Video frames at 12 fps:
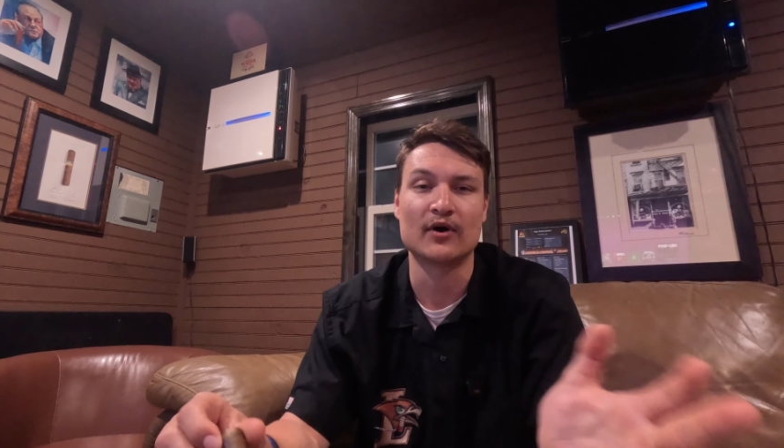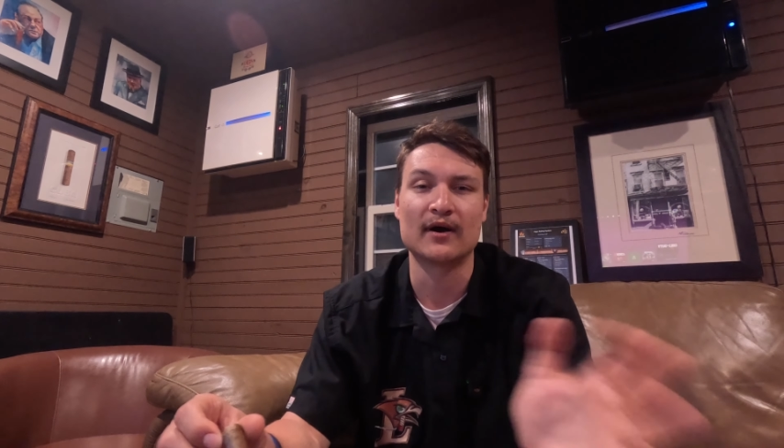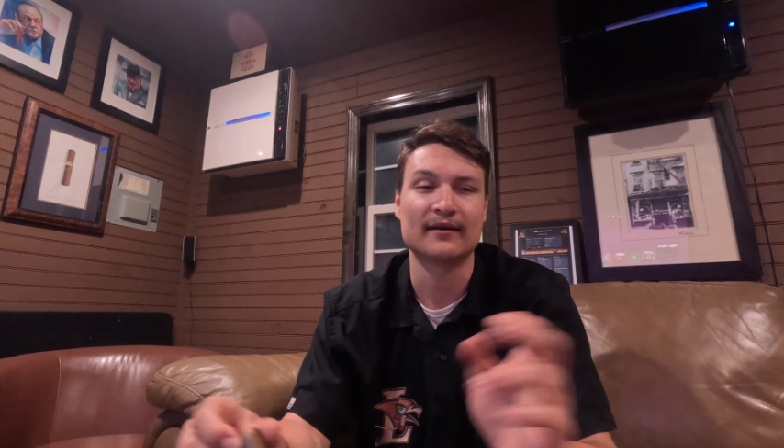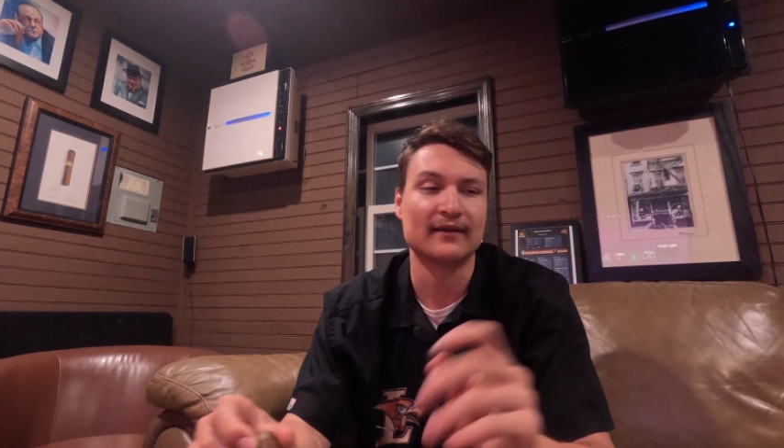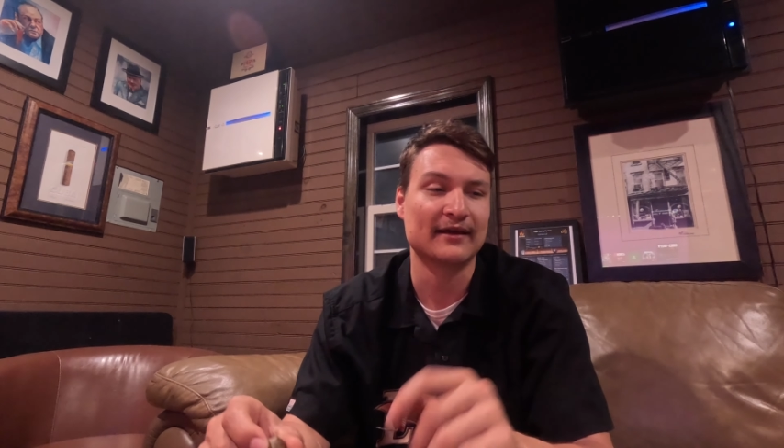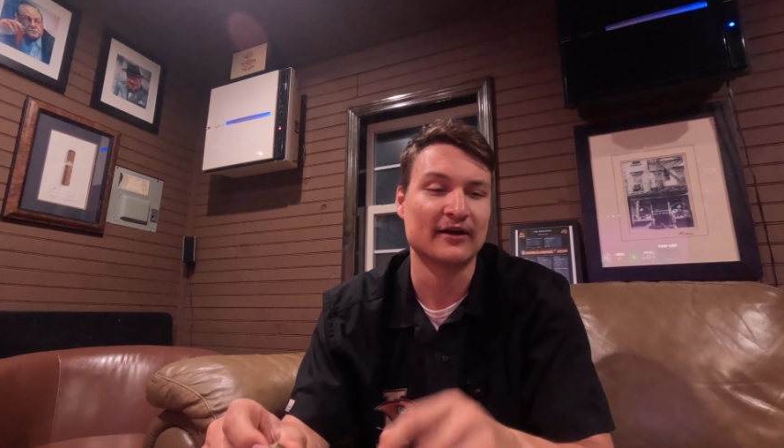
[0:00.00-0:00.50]

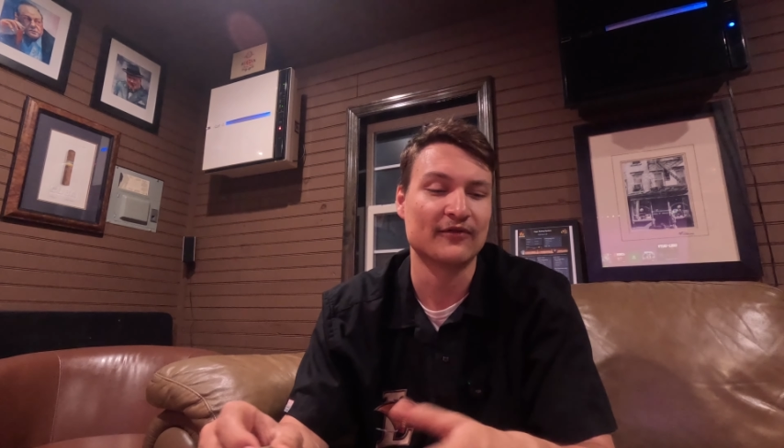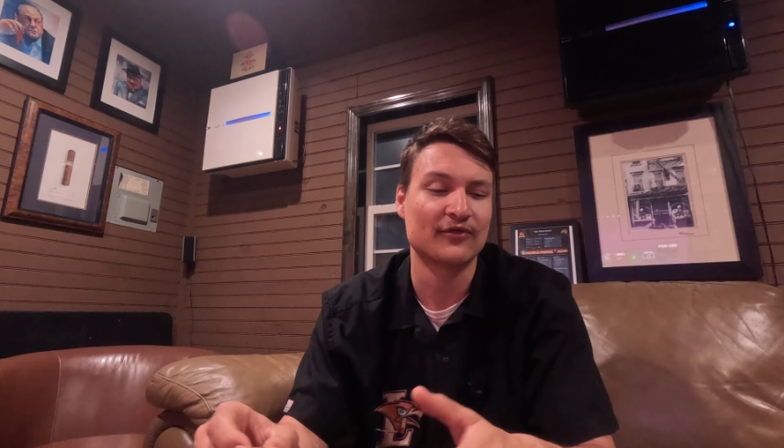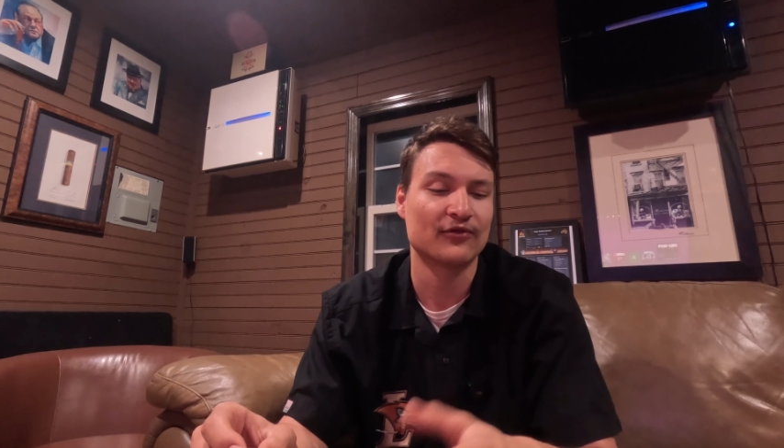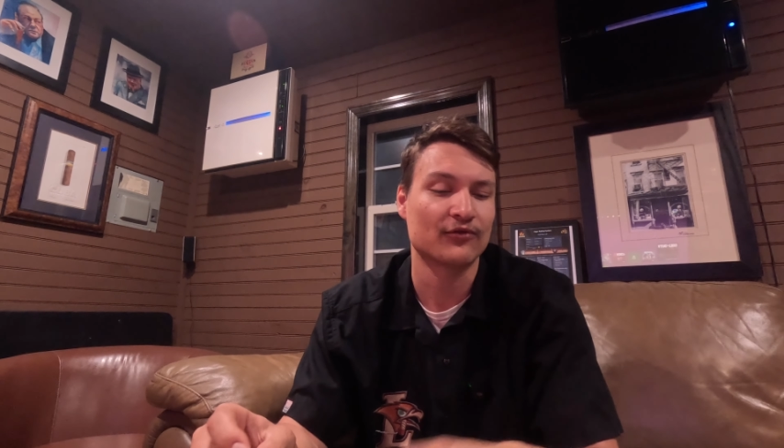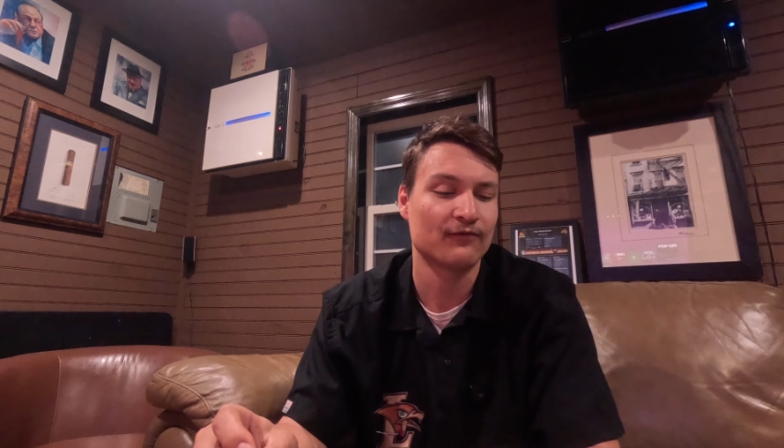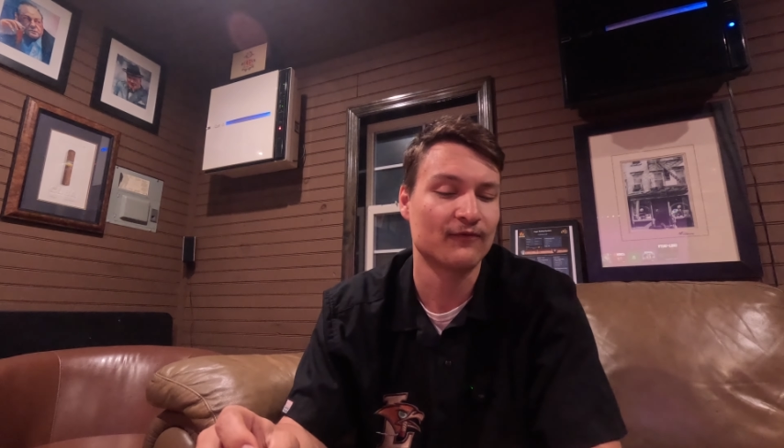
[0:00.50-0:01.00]
on like a
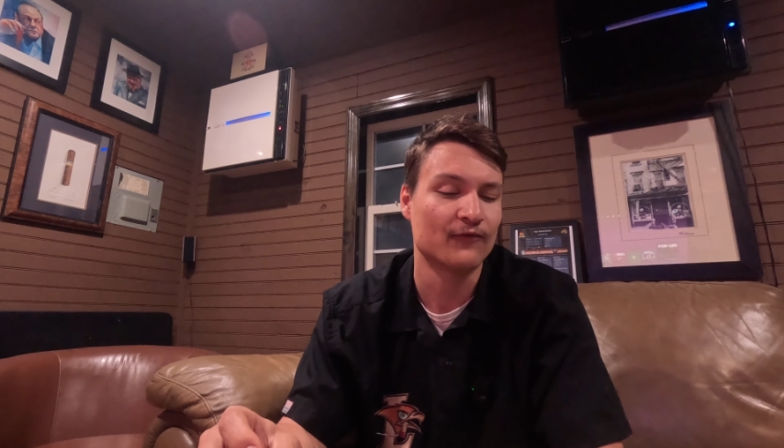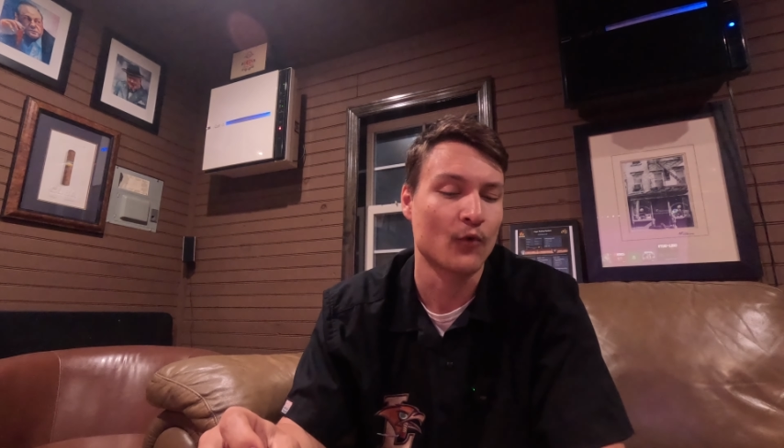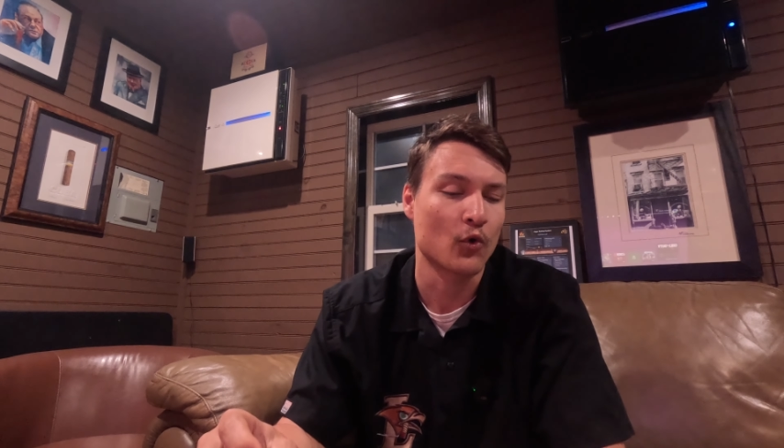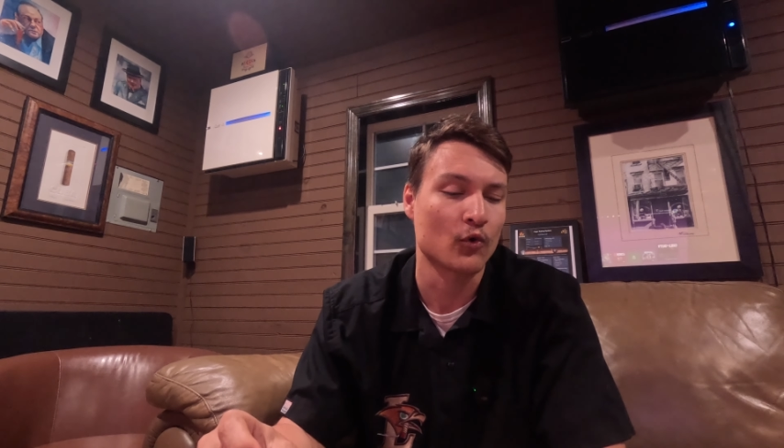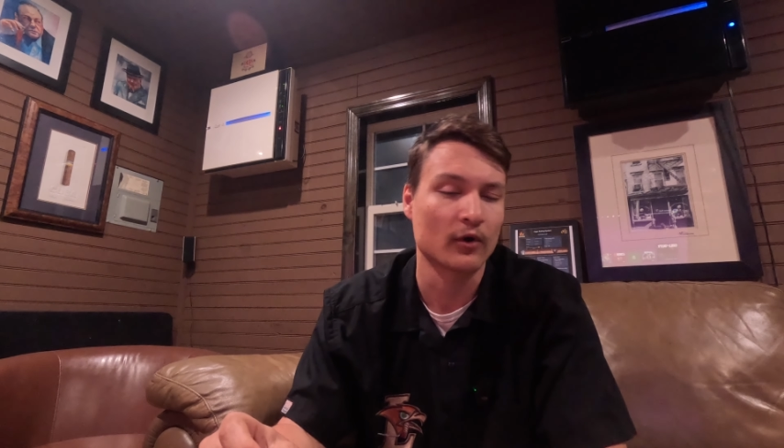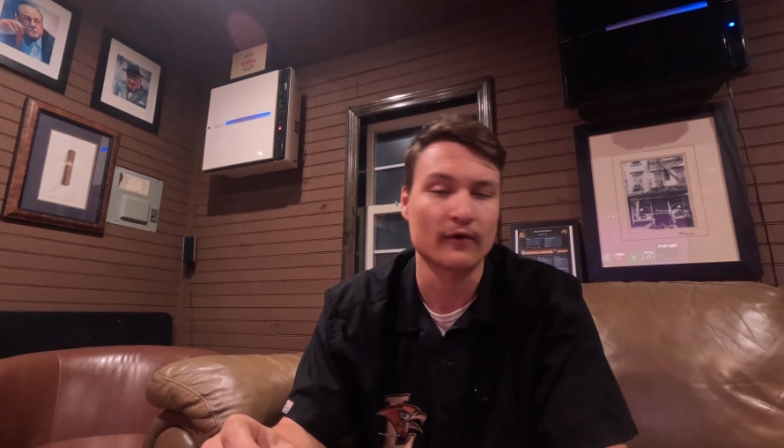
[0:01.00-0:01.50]

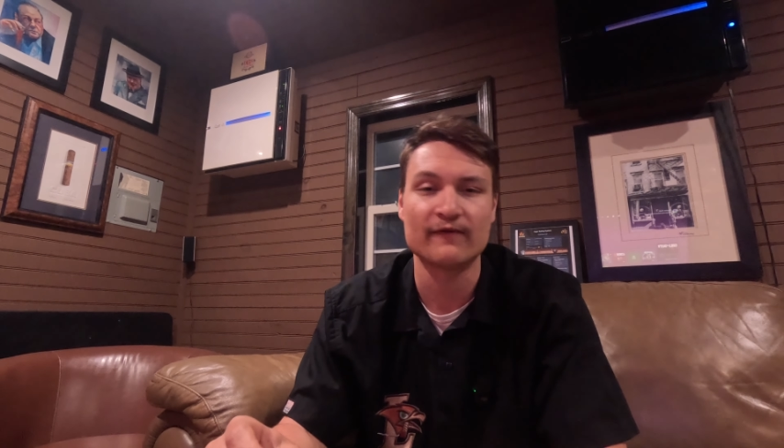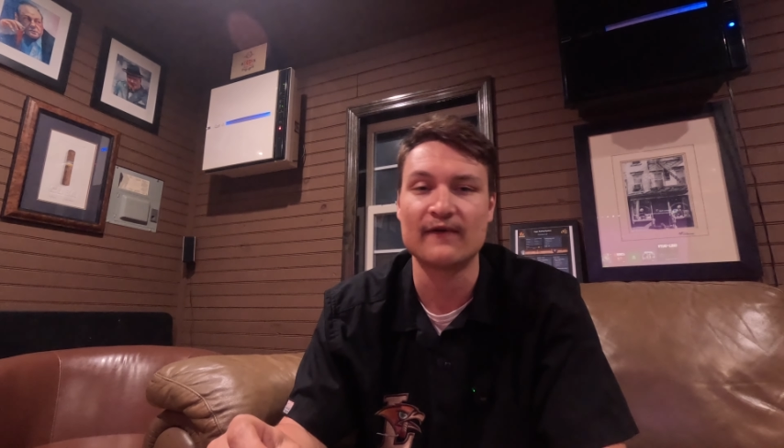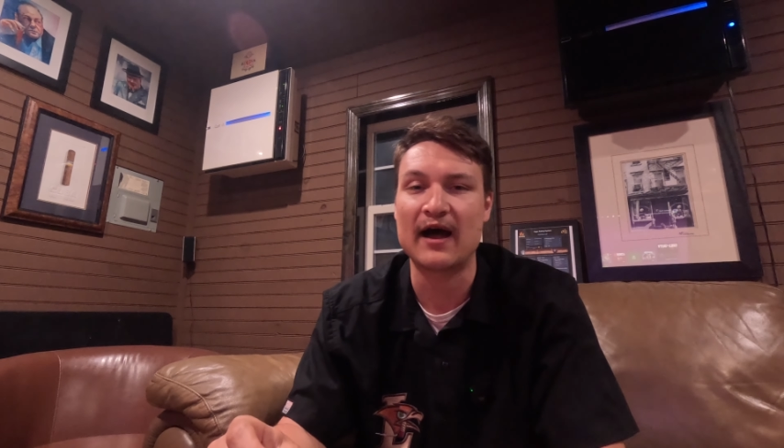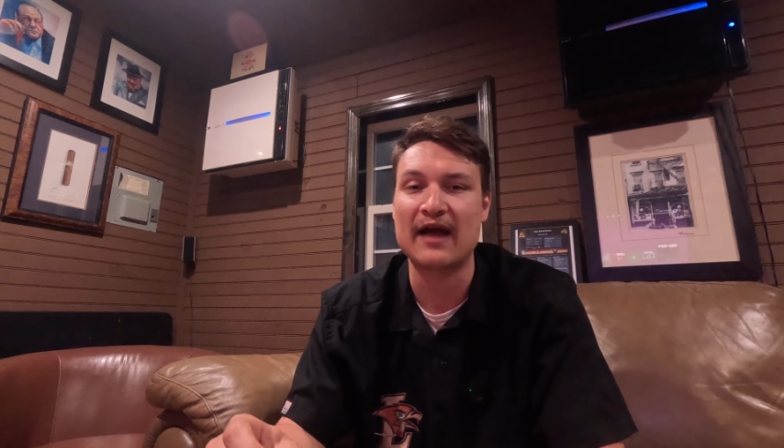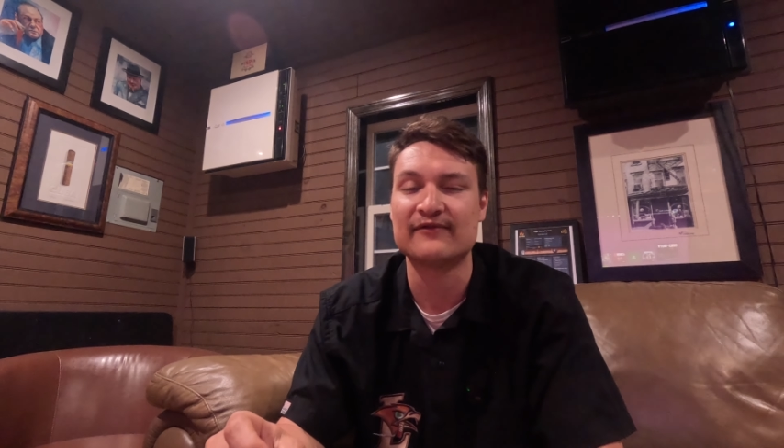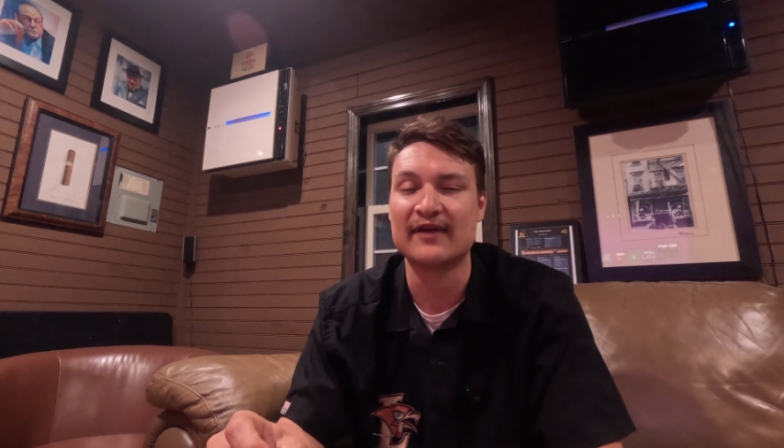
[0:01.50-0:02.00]
4 or
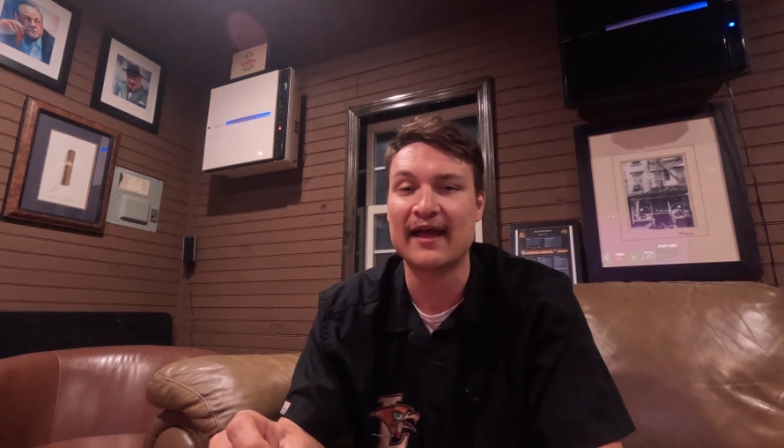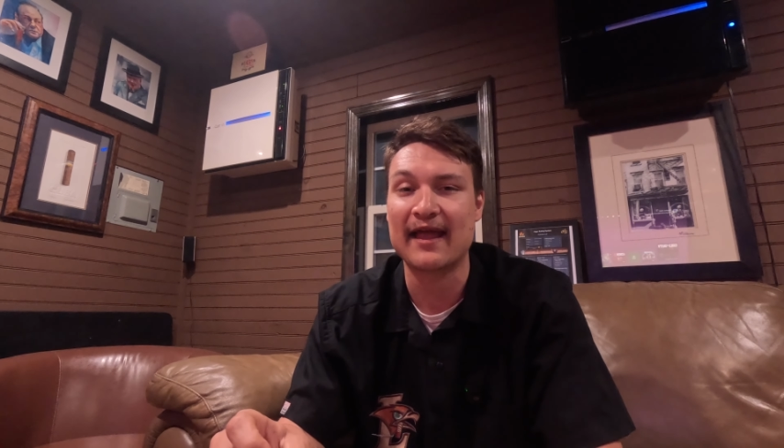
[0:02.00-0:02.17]
5